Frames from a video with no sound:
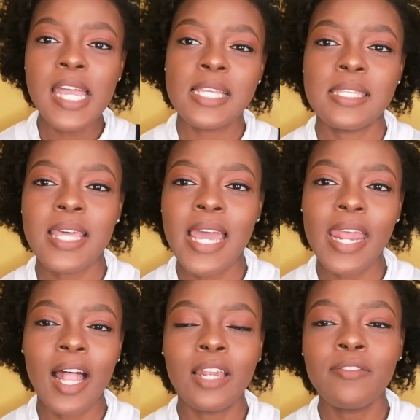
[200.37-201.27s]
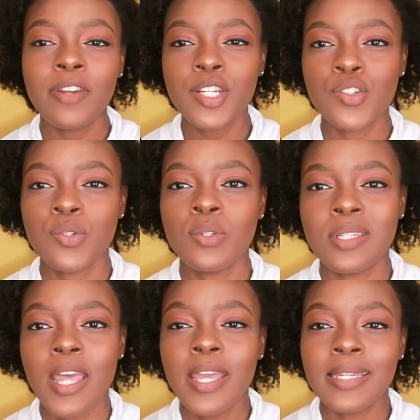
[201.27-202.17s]
is that aloe vera
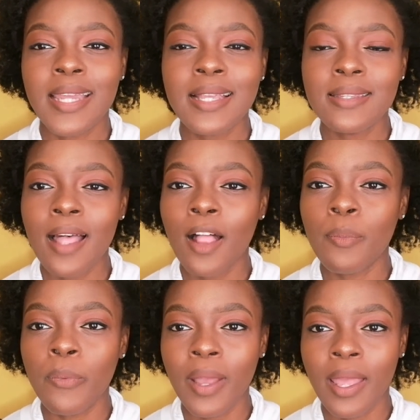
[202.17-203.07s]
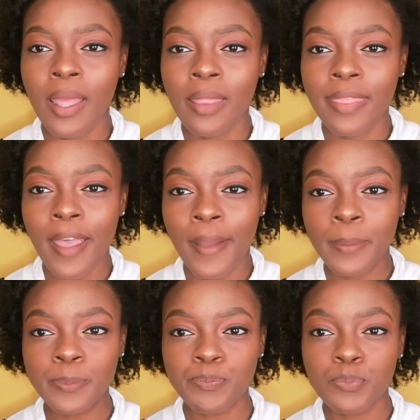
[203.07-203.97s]
juice does help with
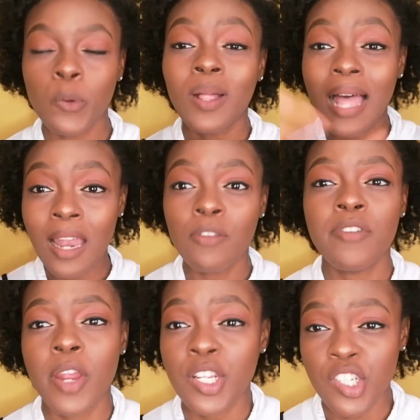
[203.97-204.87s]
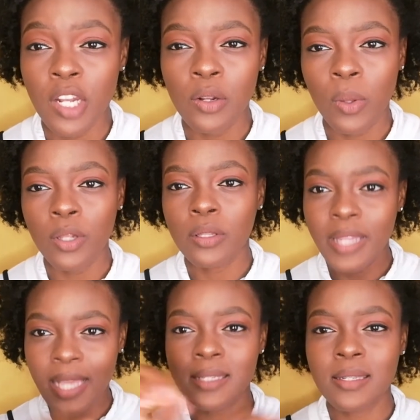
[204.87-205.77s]
um well aloe vera in general
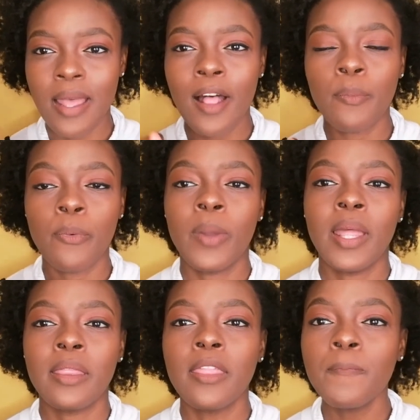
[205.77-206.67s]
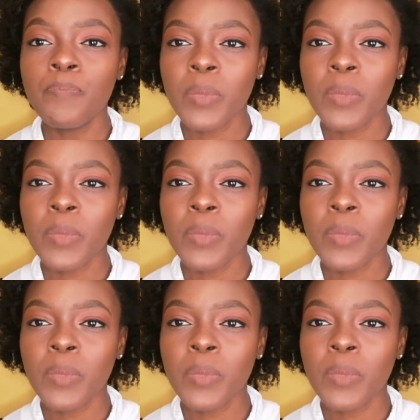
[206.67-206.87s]
does help with